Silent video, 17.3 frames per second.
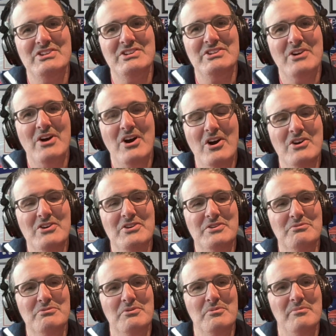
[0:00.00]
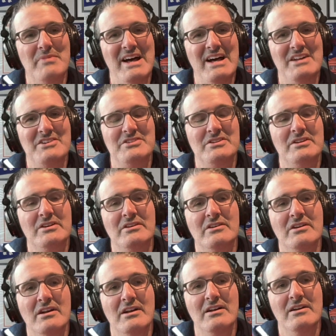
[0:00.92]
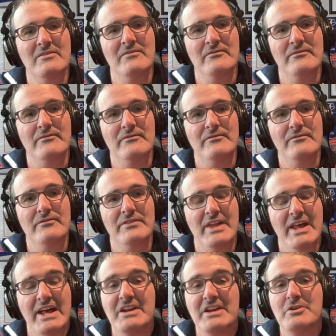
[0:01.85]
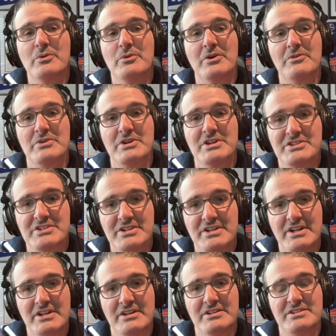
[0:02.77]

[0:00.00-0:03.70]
It's hard to imagine anyone reaching it.